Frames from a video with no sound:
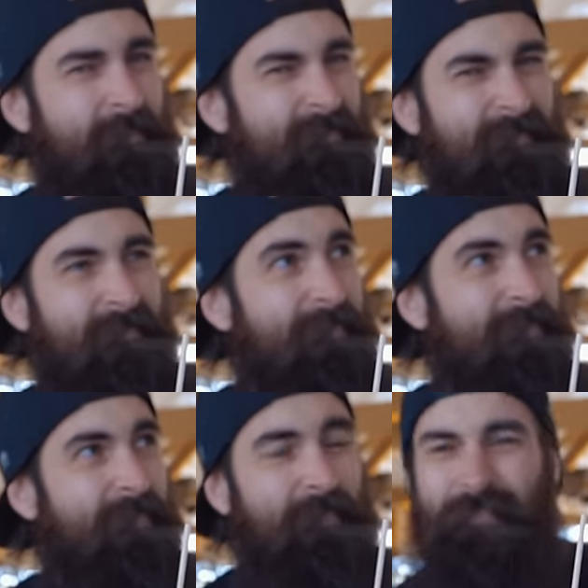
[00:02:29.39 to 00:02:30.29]
Bar and
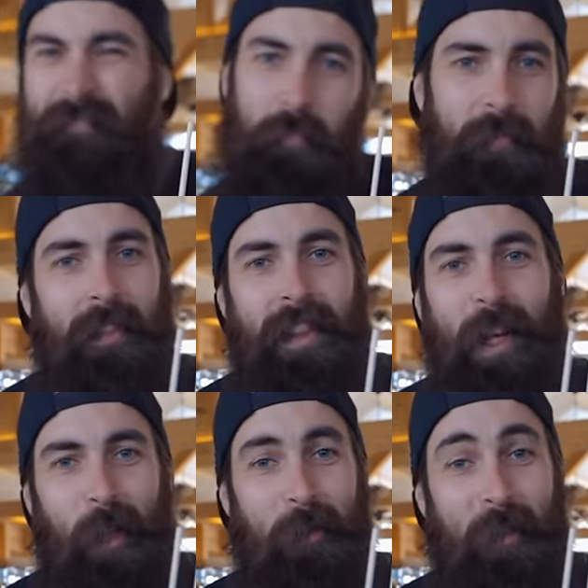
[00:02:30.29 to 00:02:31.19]
restaurant, yeah.
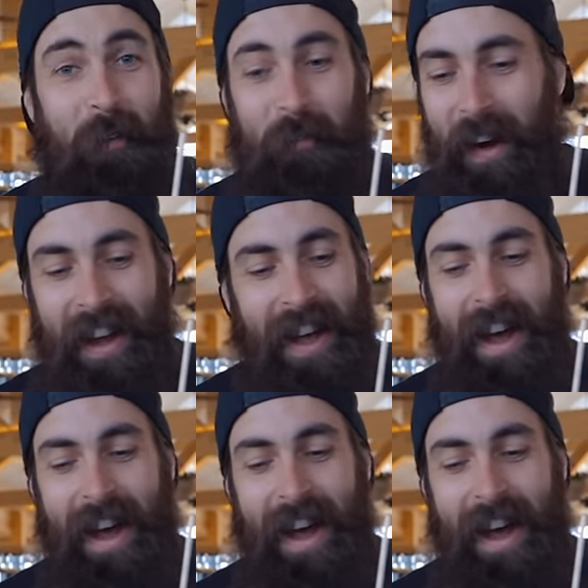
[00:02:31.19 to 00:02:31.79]
Close enough, right?